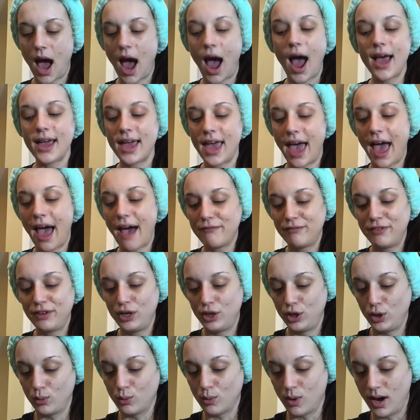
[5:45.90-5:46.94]
I have a
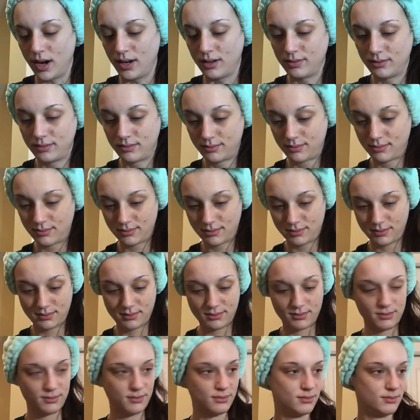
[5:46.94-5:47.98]
new one.
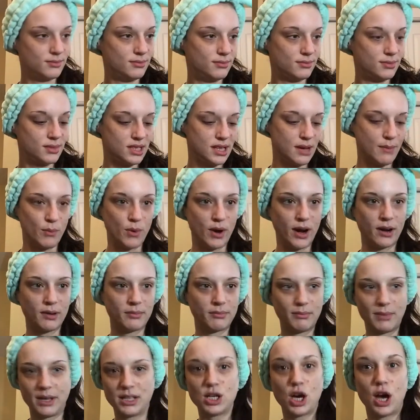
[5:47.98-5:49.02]
Somewhere.
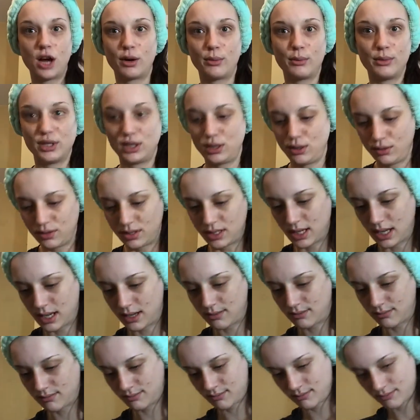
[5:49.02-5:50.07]
My daughter was using it.